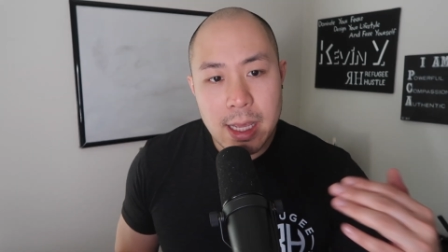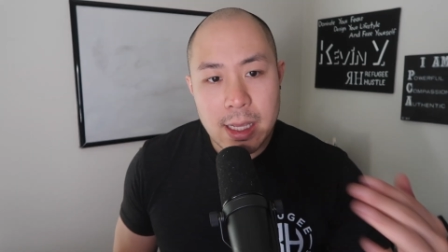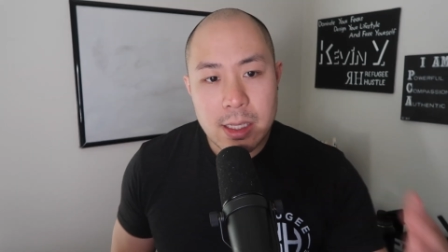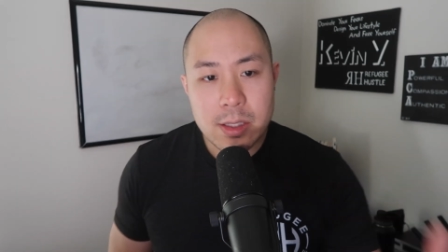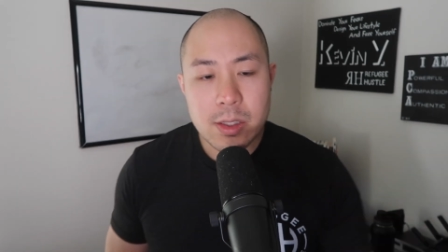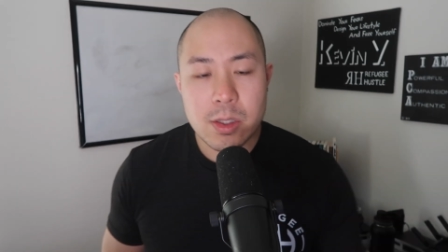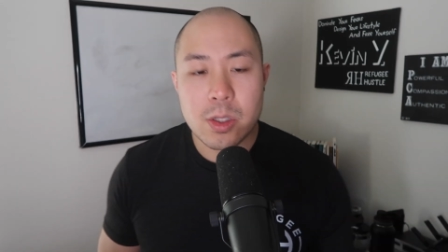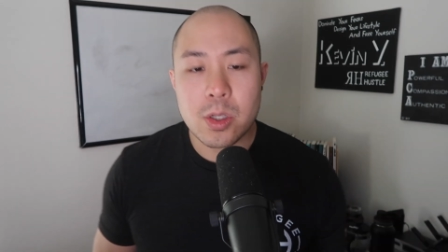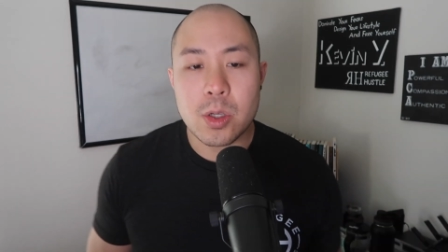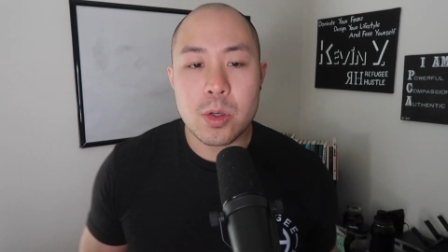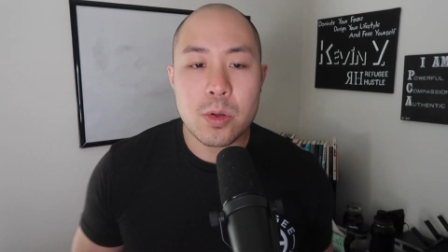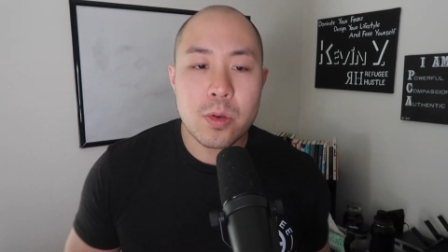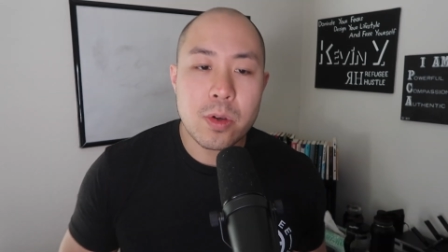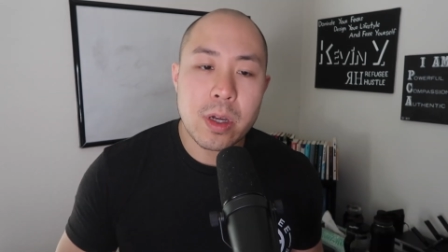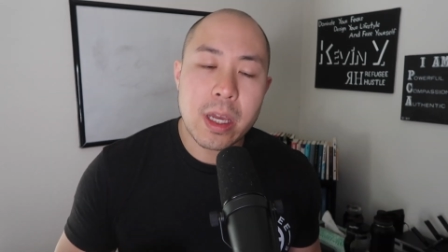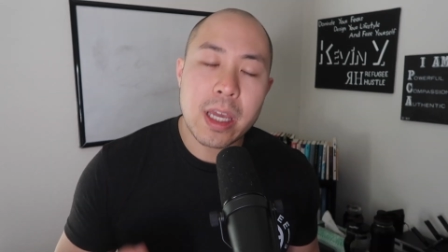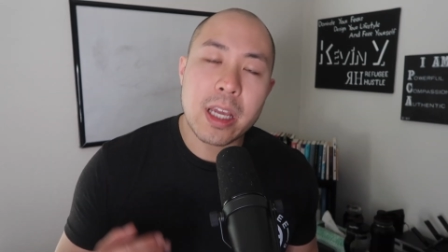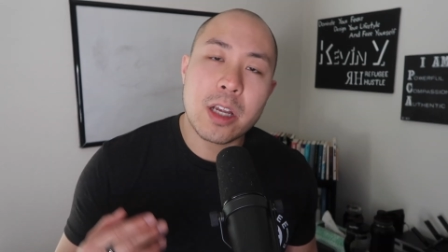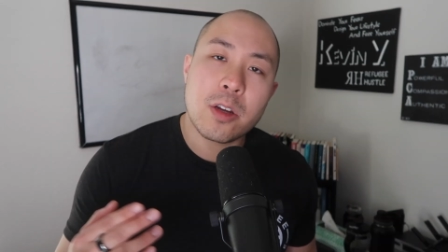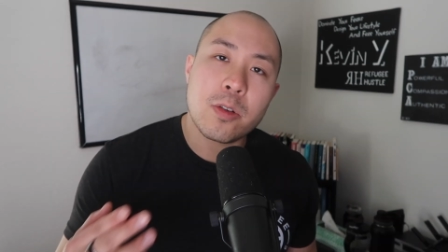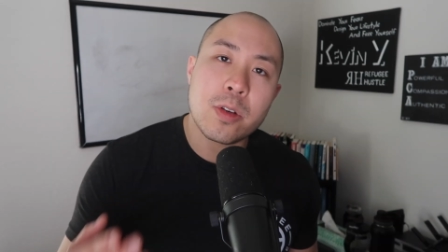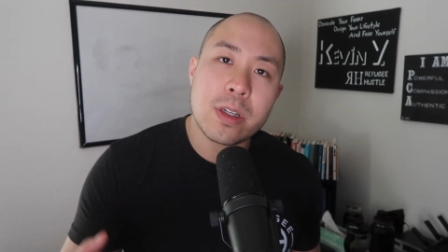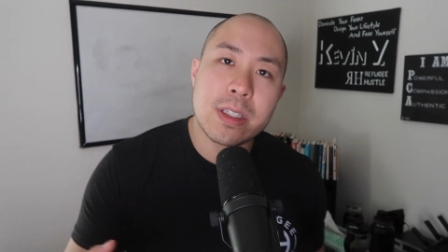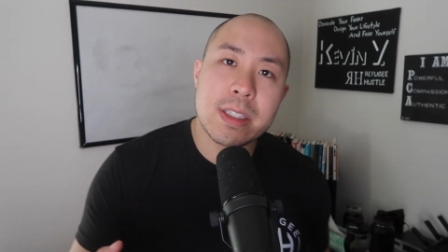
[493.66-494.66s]
is to
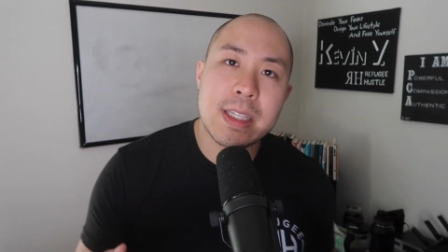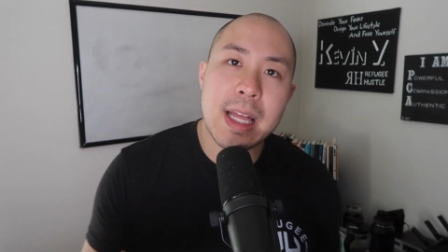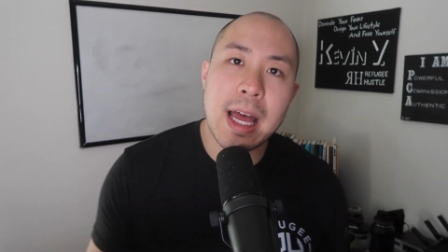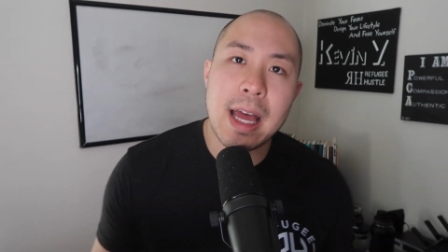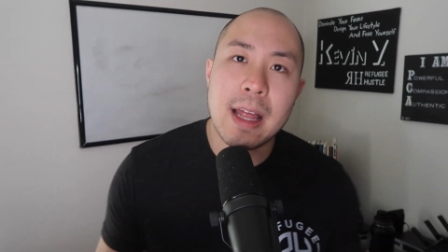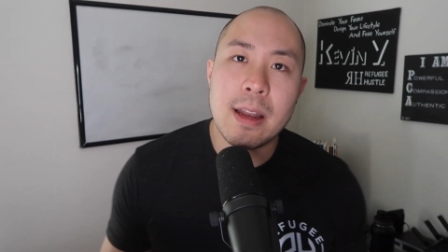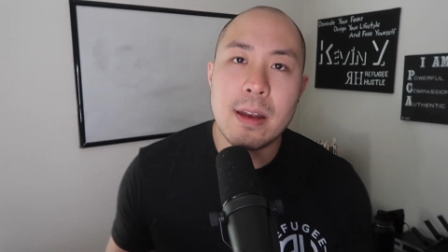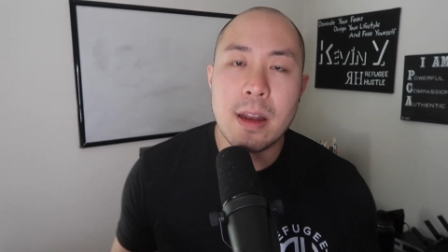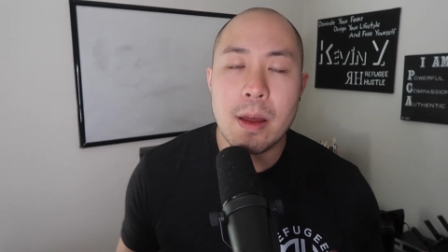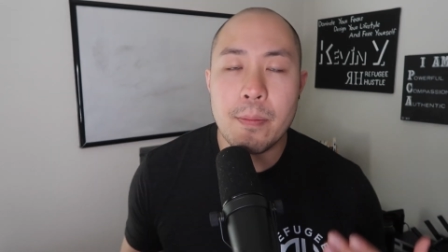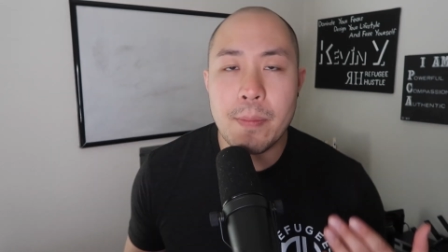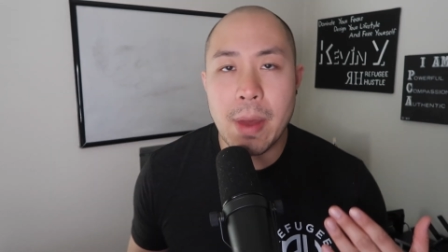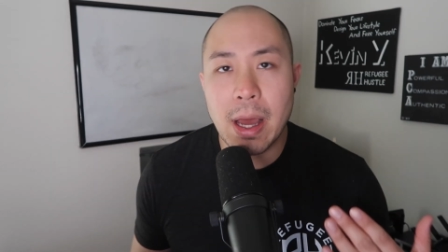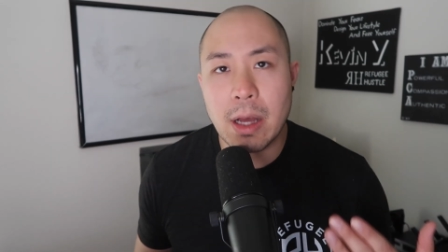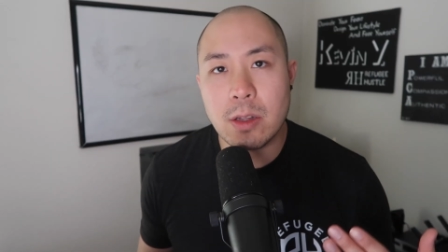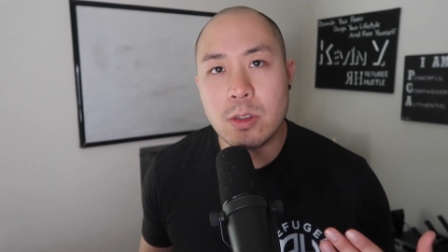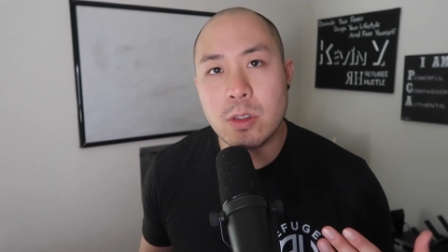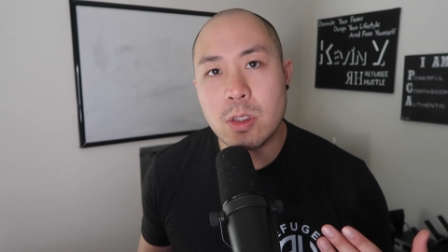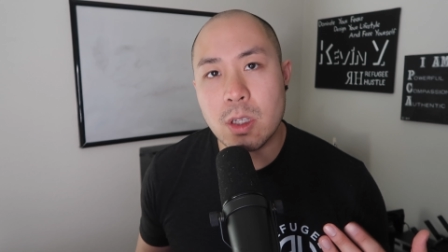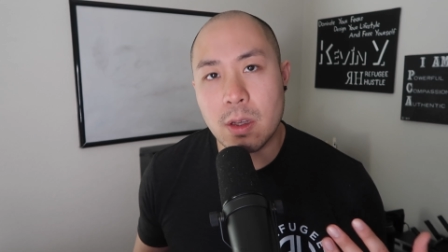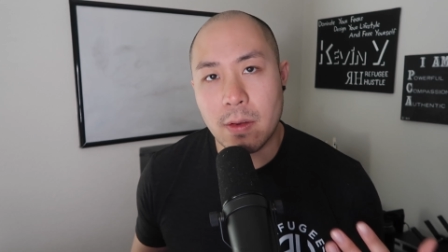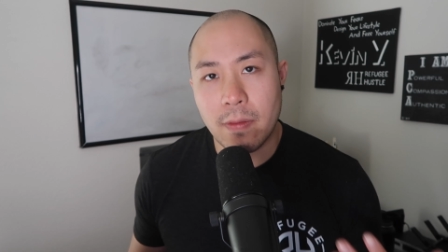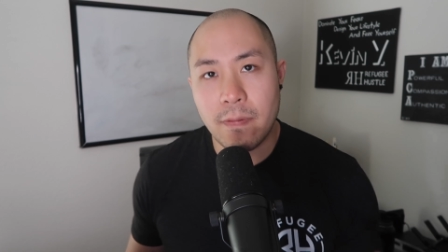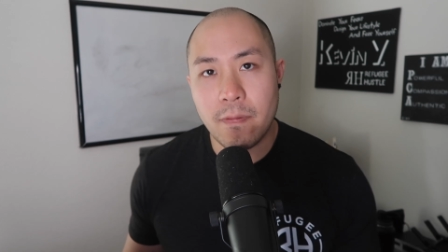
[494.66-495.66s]
increase that
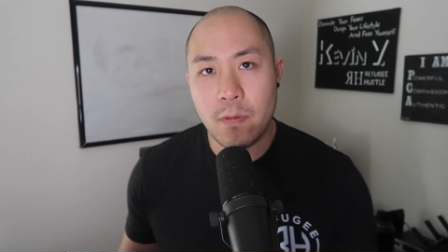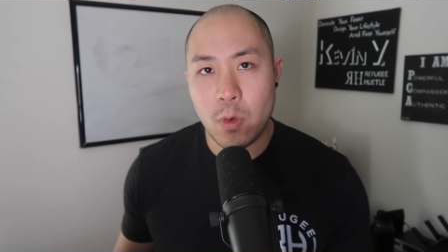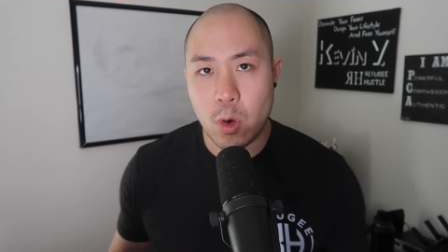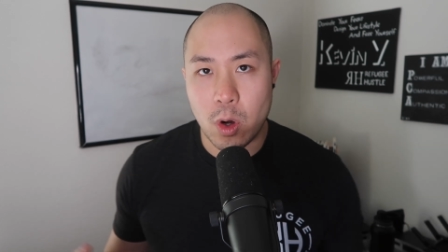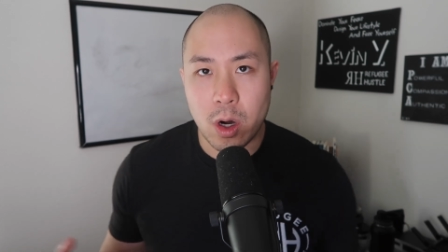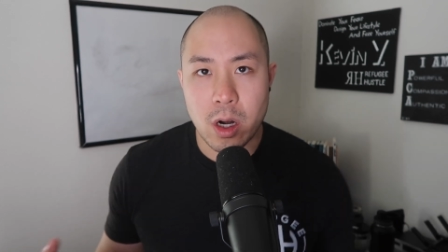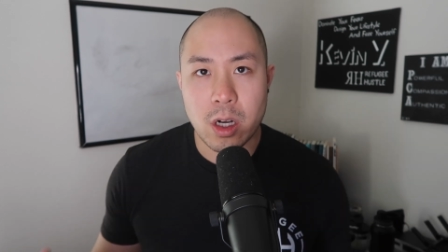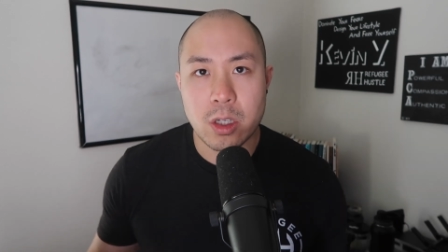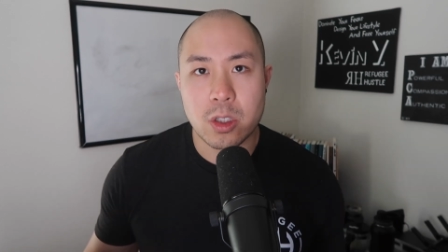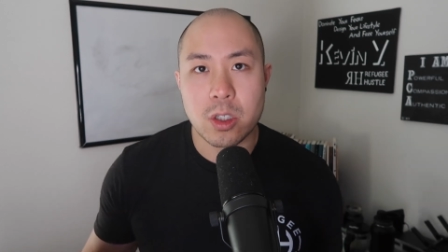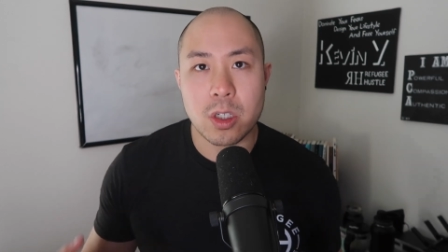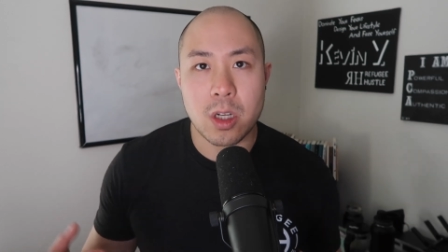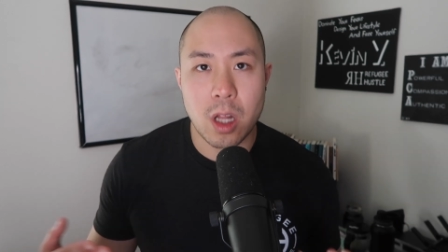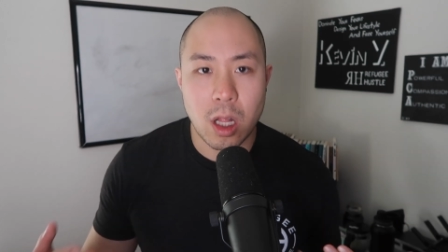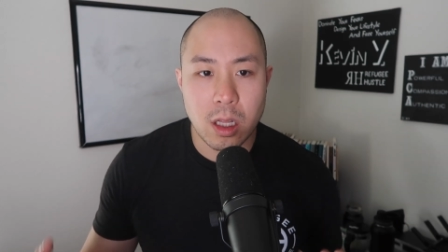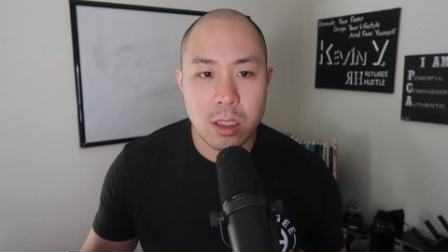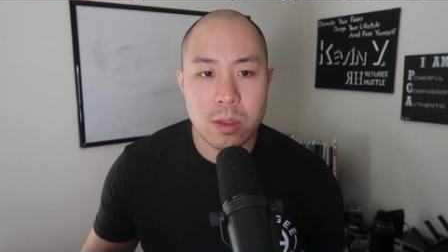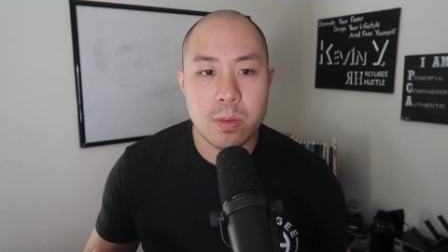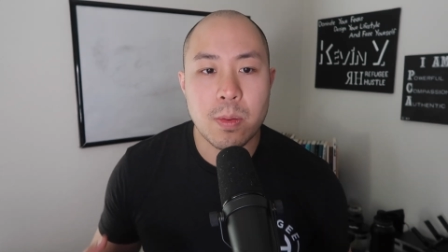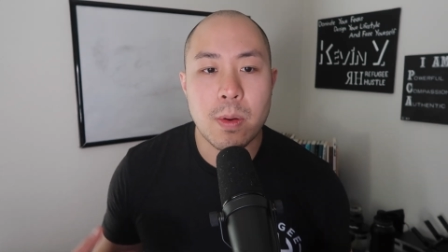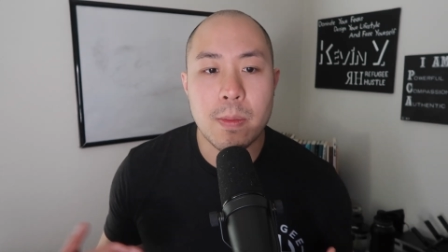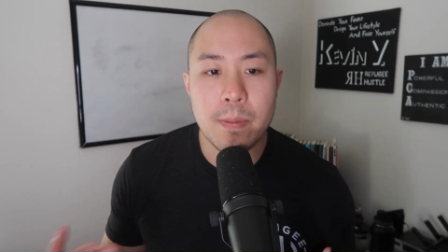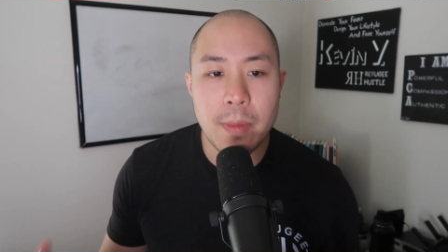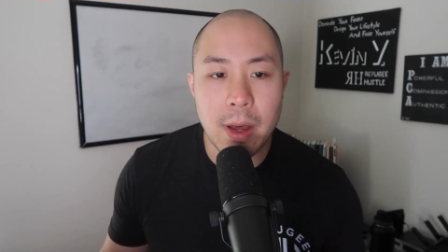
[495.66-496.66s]
amount to
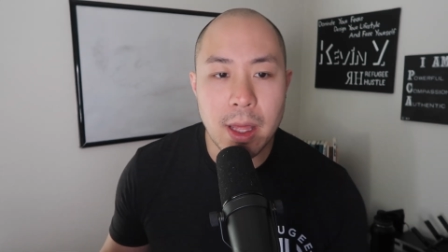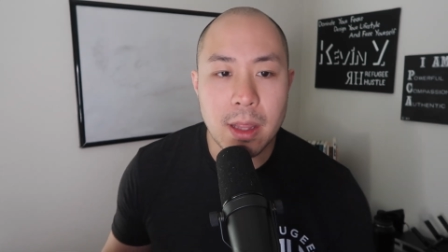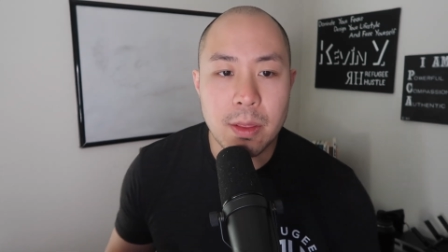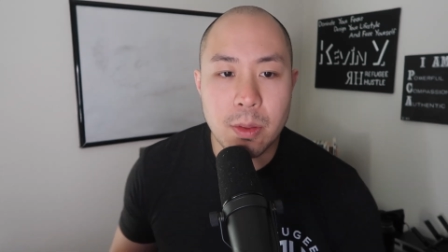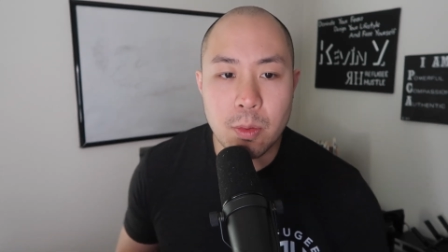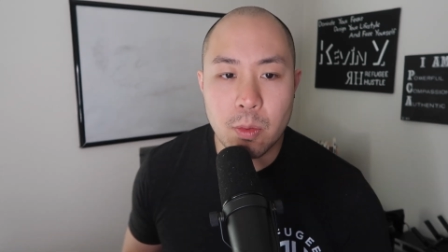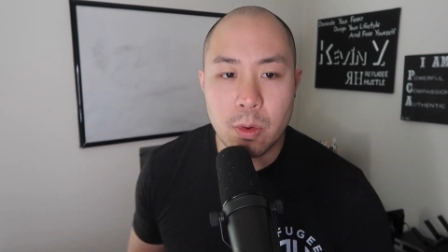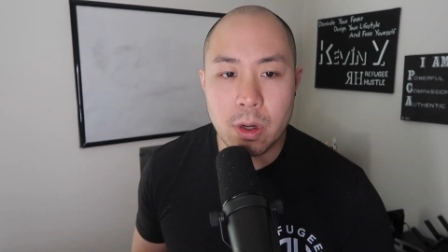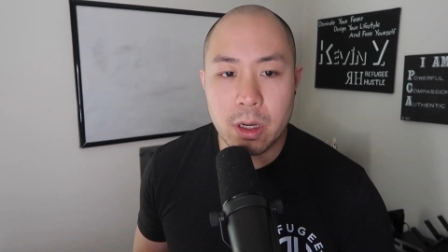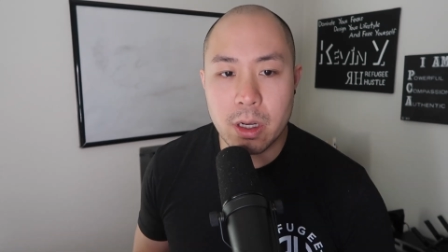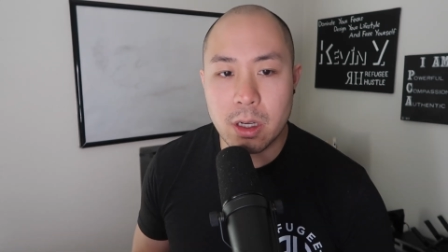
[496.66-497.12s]
$400 per month,